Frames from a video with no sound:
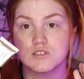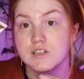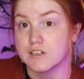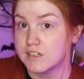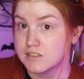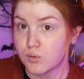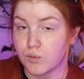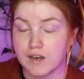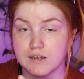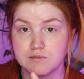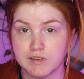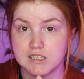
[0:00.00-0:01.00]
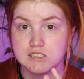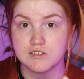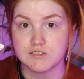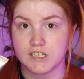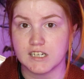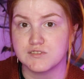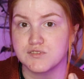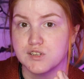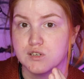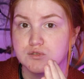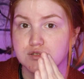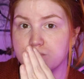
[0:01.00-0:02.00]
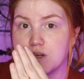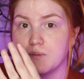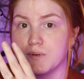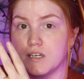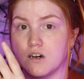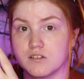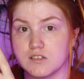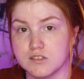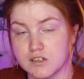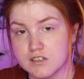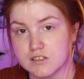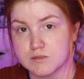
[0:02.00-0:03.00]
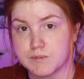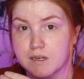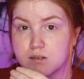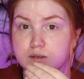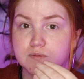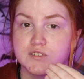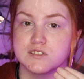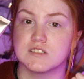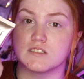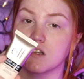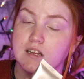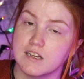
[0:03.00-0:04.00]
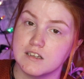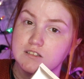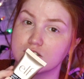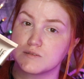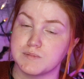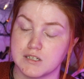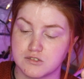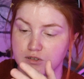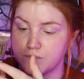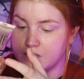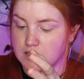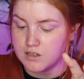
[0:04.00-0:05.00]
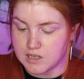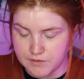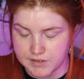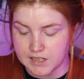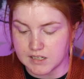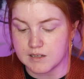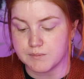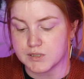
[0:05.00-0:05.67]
So there is a wide range of shades for those who may be on the darker spectrum versus the lighter spectrum and everything in